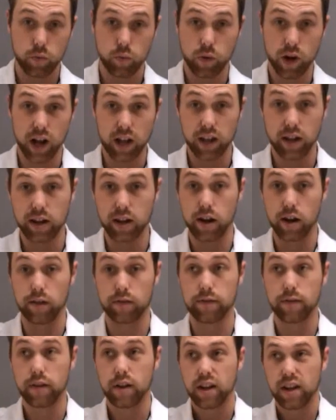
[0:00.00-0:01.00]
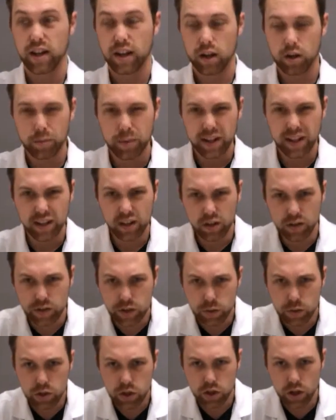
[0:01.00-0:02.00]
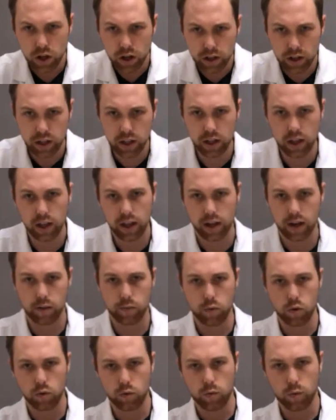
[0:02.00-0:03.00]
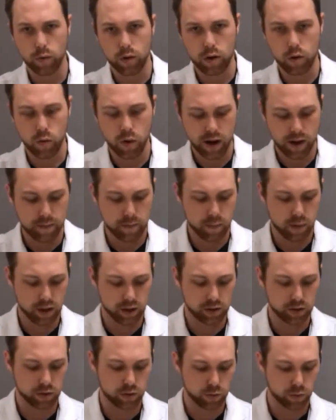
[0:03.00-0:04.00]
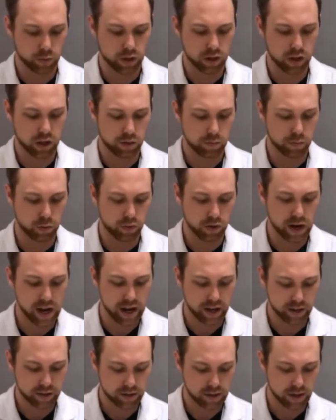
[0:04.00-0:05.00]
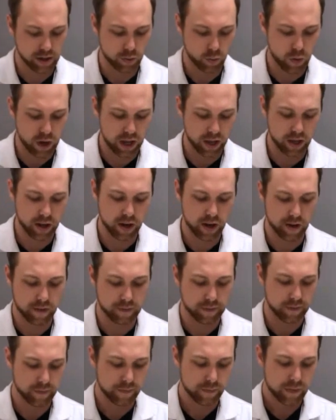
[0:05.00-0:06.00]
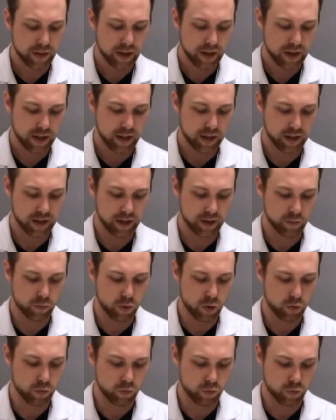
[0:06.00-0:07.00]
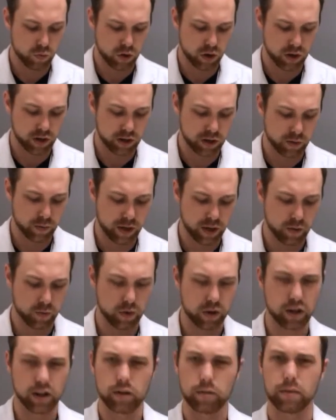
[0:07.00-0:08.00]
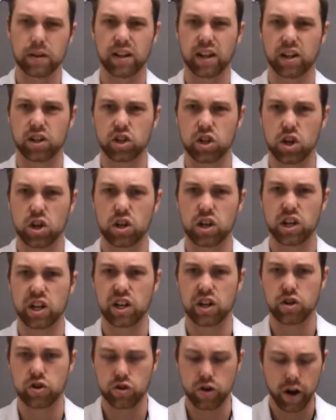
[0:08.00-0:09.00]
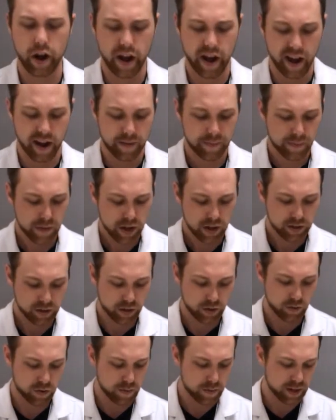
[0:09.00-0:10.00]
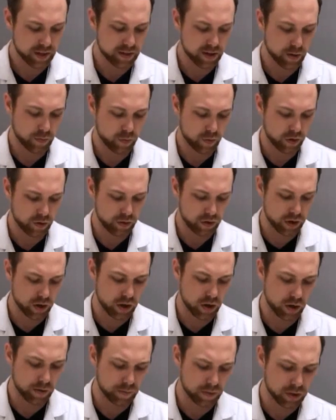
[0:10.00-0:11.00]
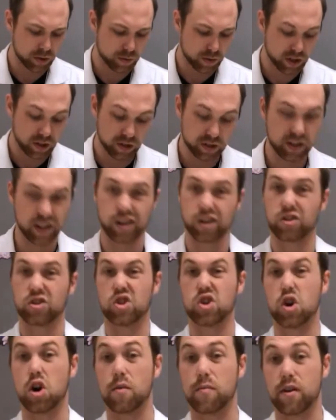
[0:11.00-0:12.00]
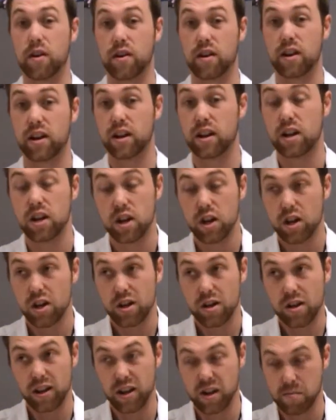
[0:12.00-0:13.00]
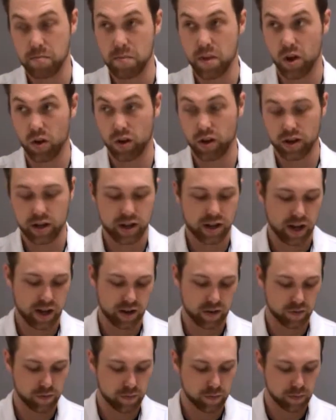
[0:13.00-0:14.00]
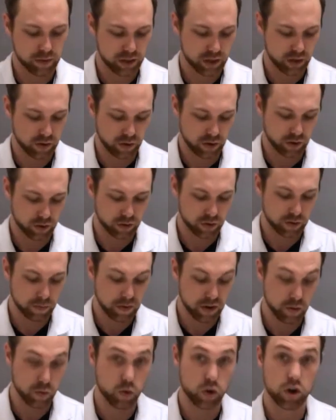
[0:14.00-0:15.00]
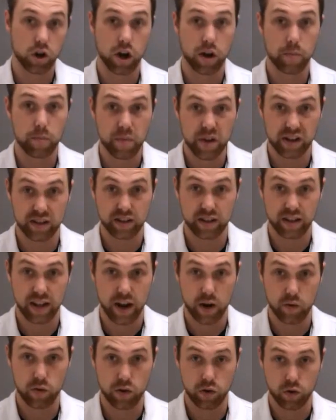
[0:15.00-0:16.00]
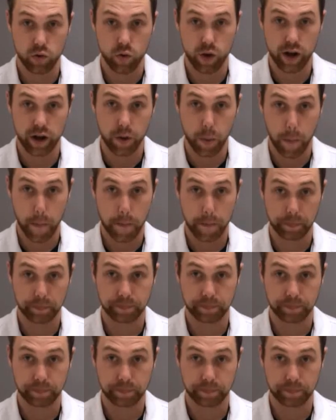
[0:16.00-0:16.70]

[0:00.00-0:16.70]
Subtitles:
it up well enough, it'll be a little too chunky and it won't quite mix with the borax well enough, and it won't work the way you want. It'll be like chunky and dry. So you want to mix it up real good, almost to where it looks like a strawberry, like milk kind of material. So I'm going to work on mixing that real quick.